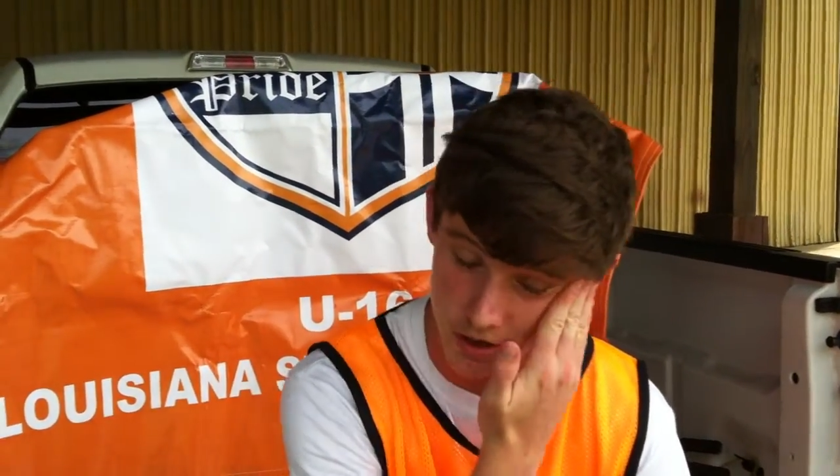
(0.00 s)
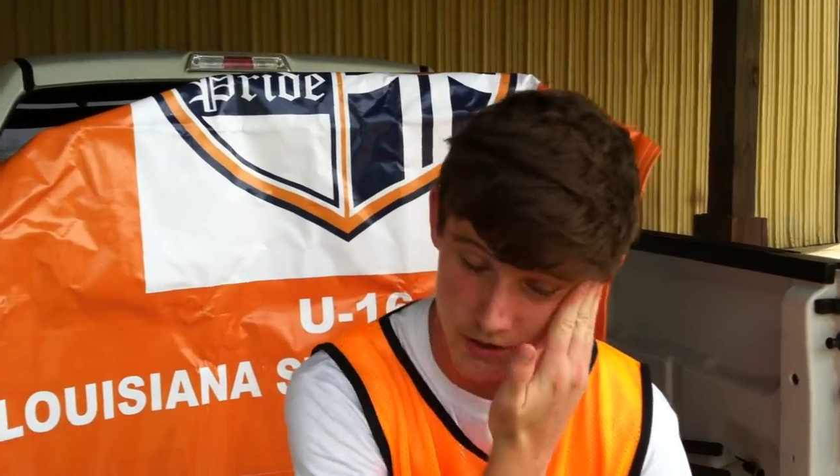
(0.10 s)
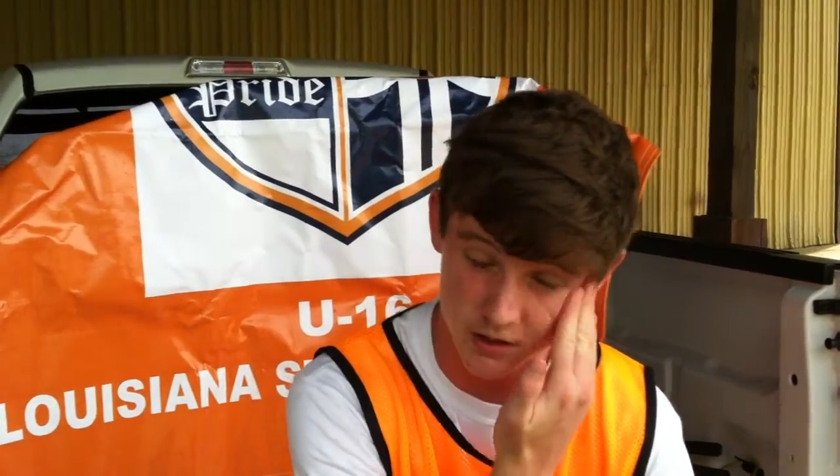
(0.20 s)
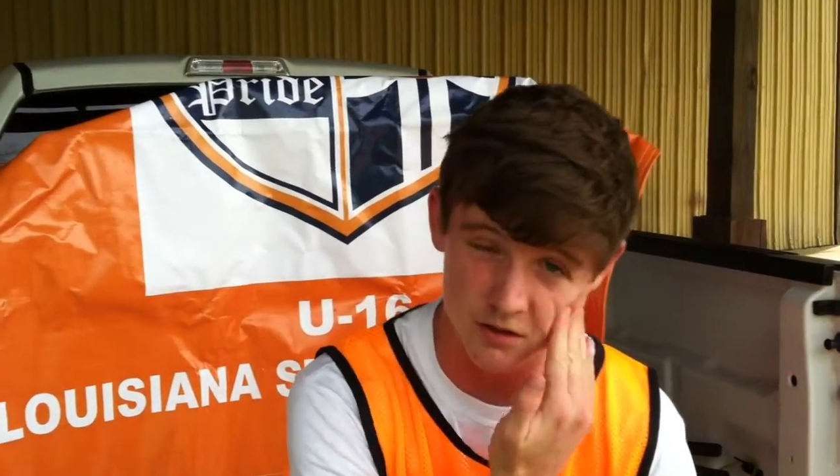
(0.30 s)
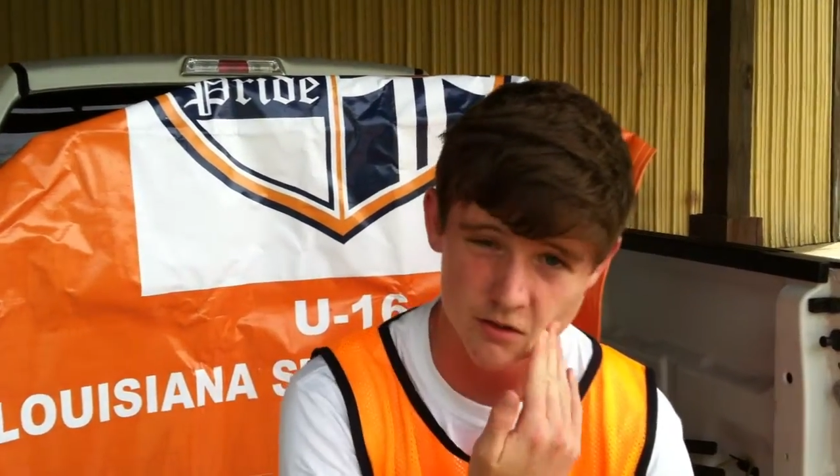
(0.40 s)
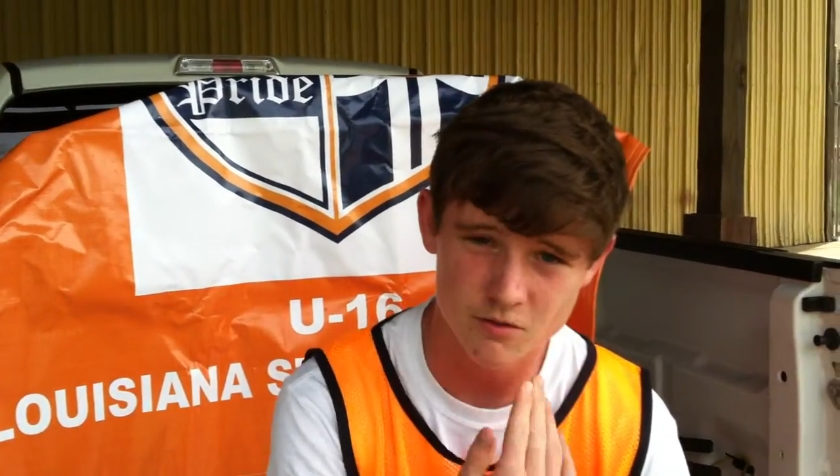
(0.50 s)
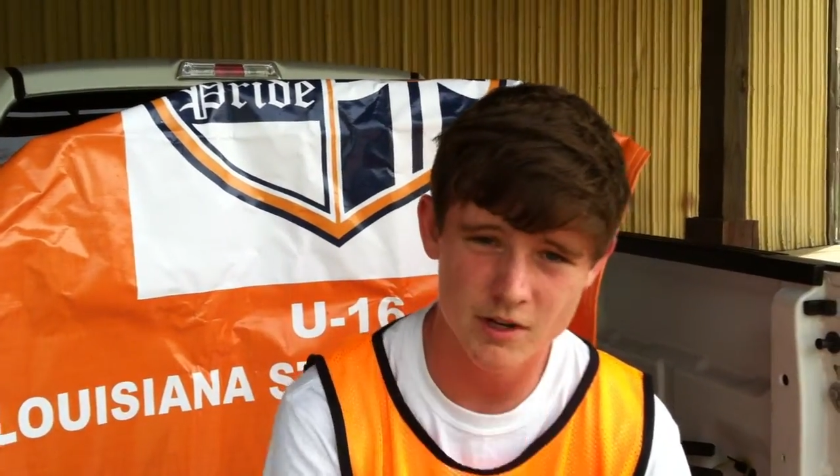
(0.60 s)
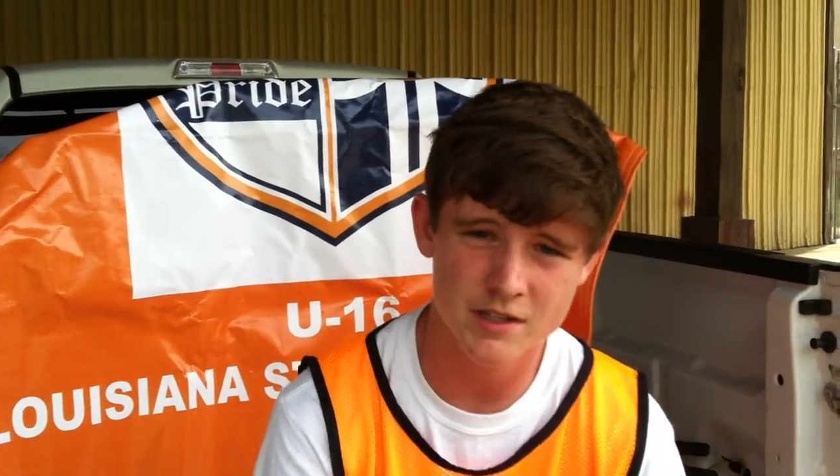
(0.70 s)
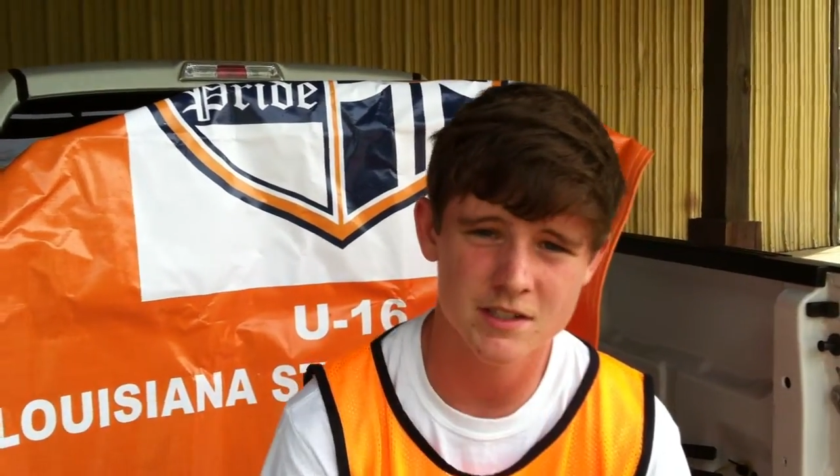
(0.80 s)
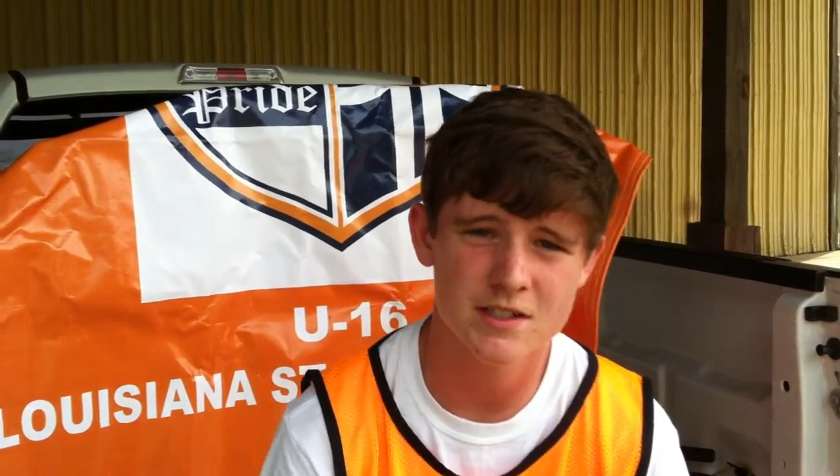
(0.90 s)
Oh yeah, you
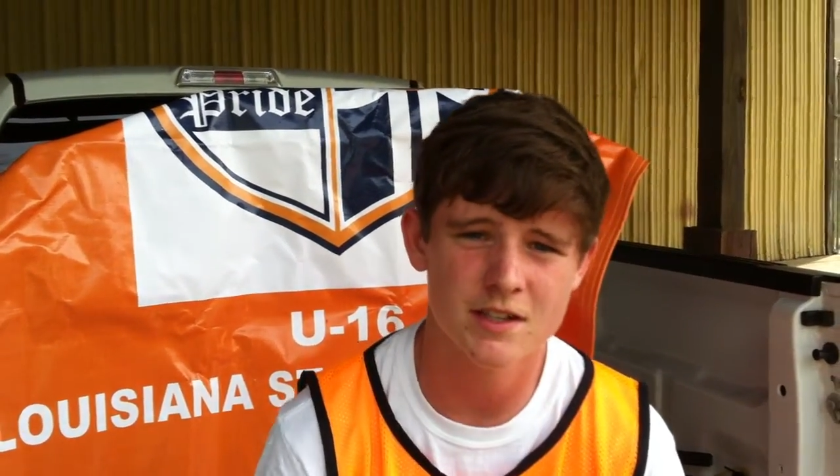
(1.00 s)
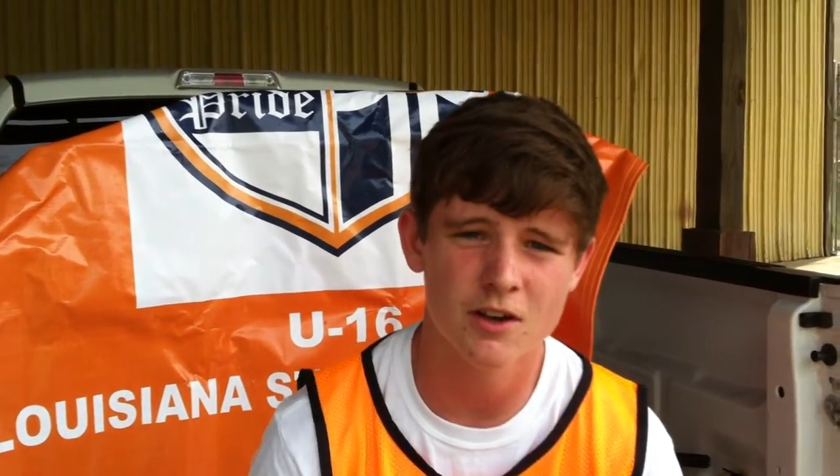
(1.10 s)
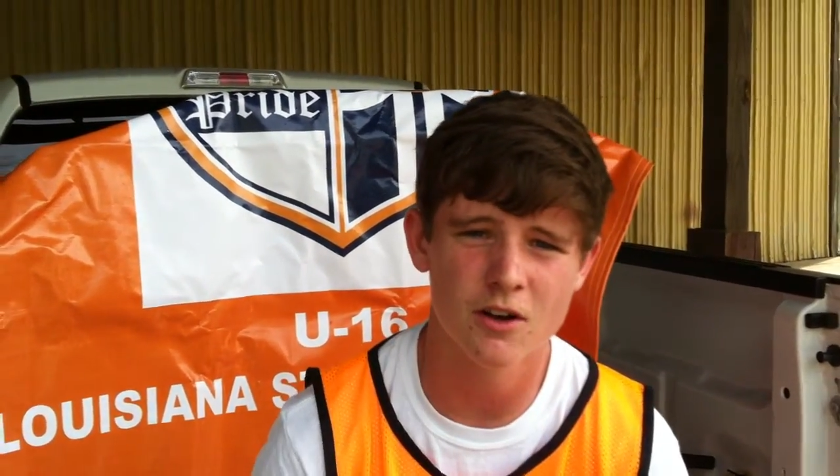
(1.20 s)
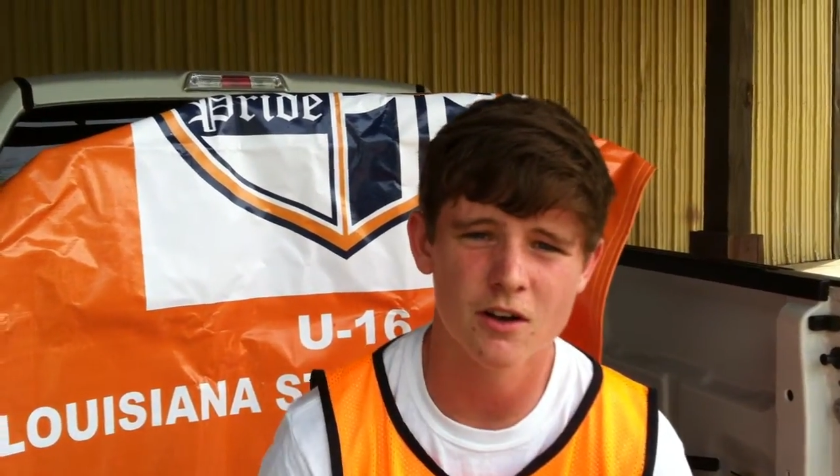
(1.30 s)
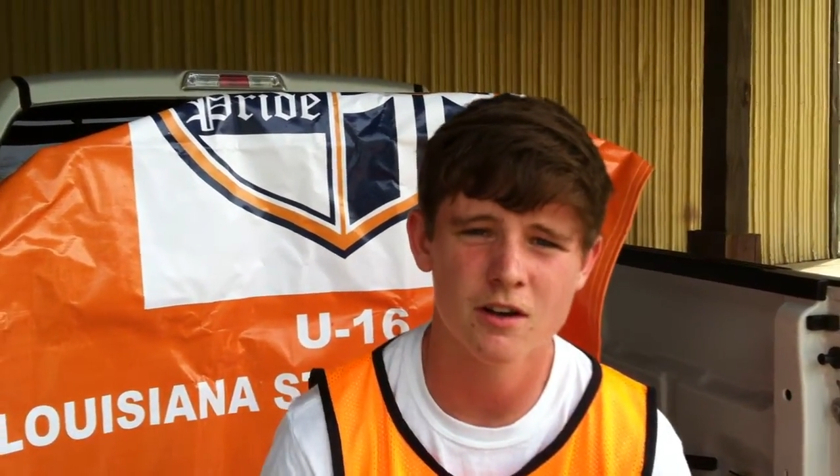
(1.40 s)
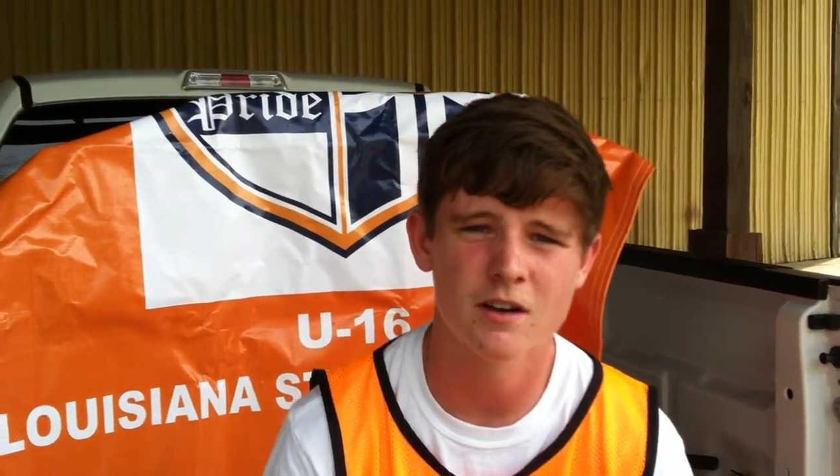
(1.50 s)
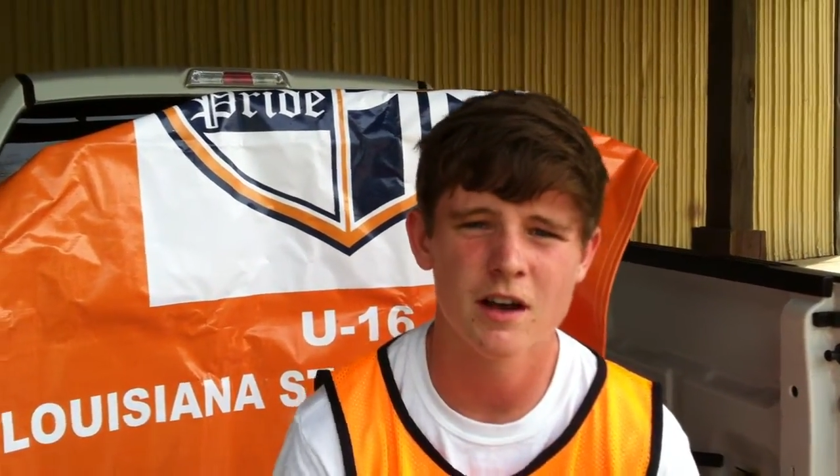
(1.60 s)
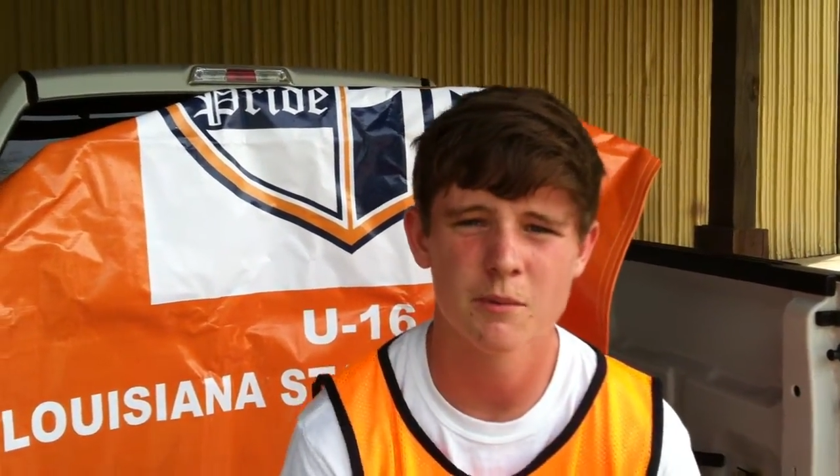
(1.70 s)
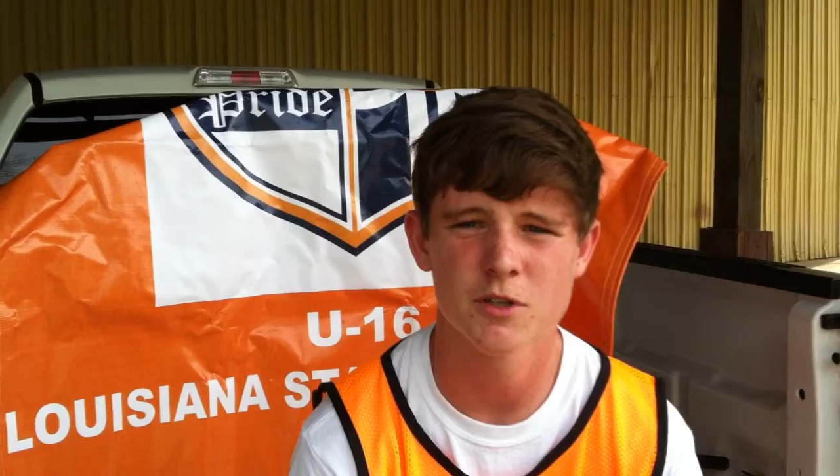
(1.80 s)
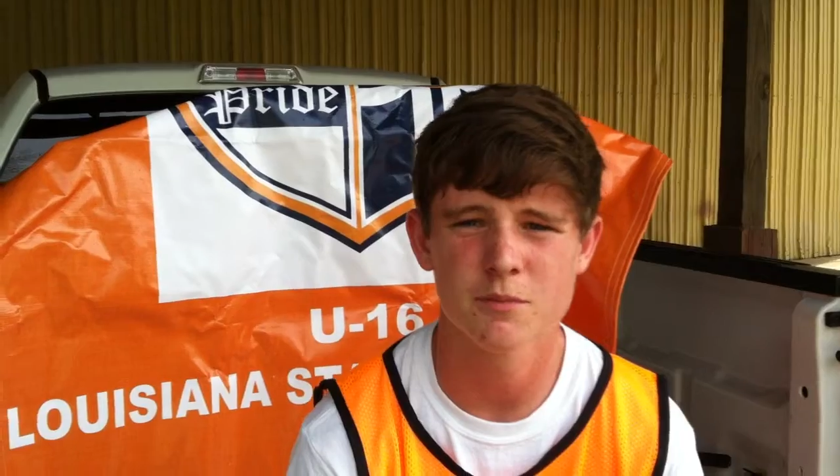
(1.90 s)
got to see
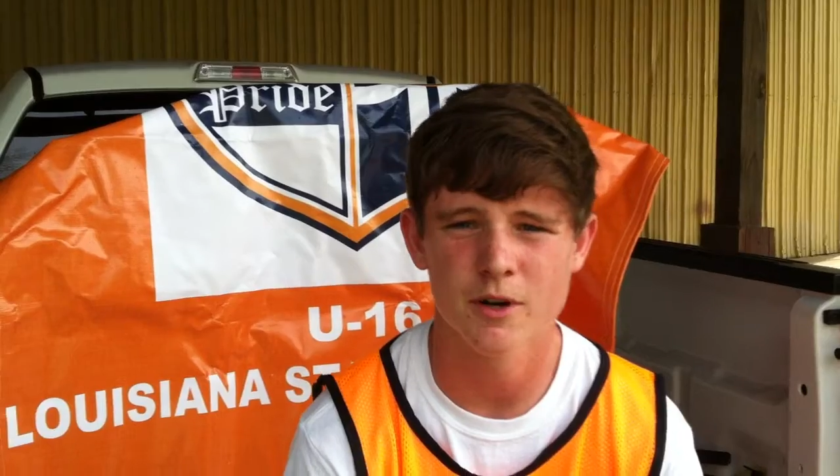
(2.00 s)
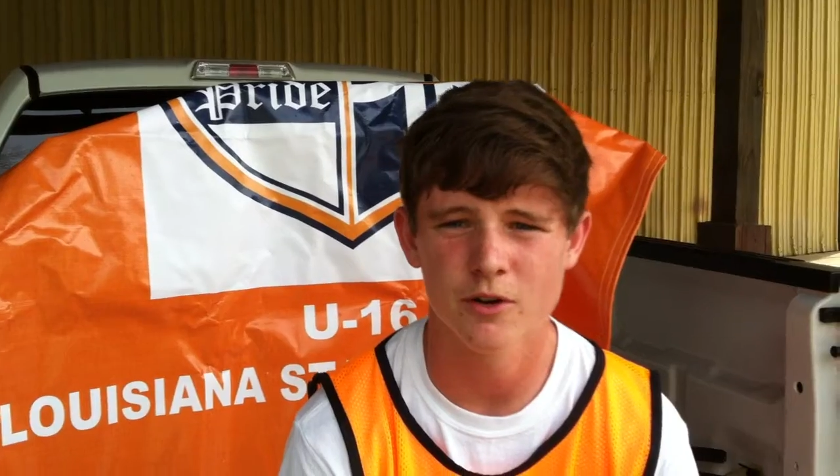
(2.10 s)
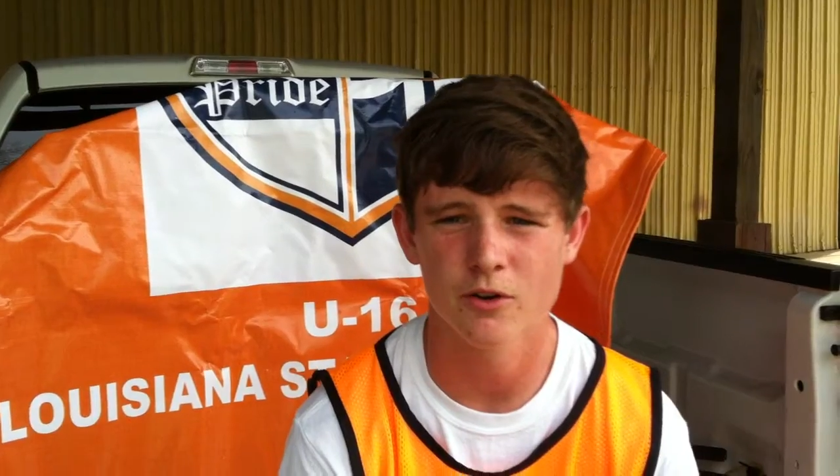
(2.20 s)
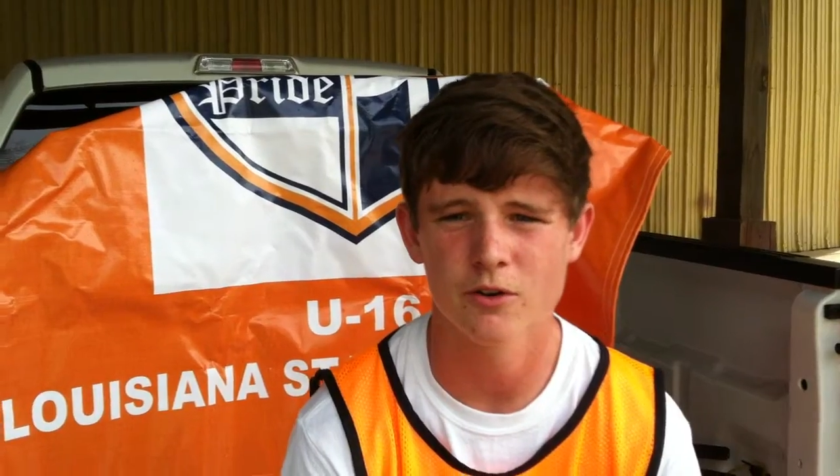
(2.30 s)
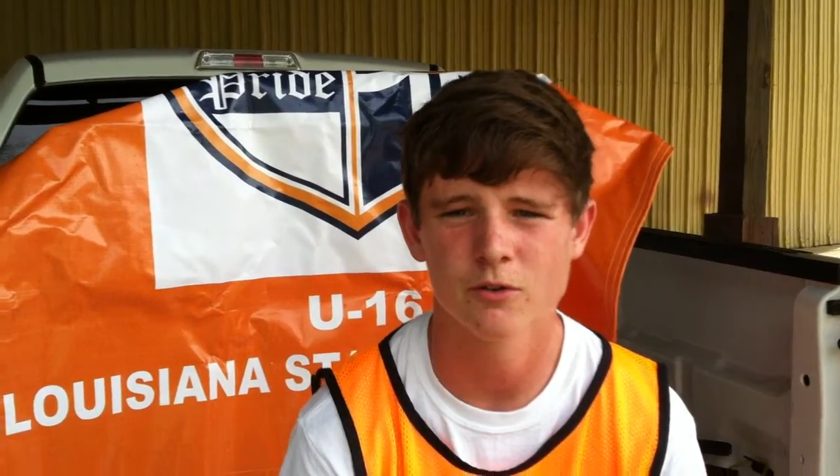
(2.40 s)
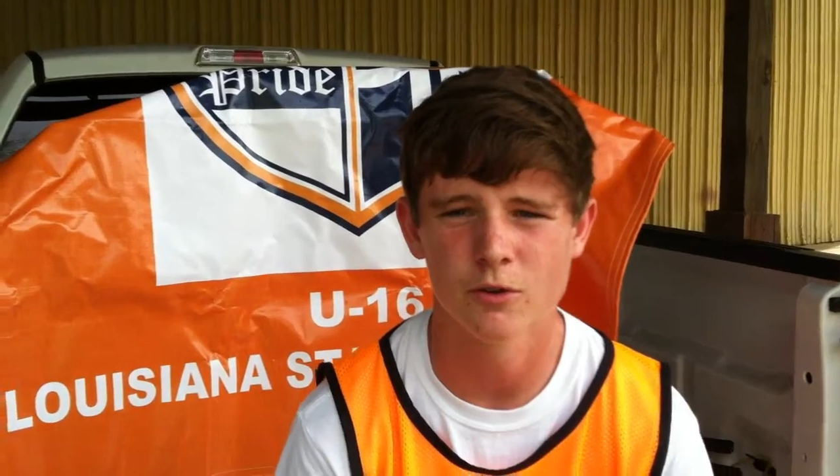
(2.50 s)
how much better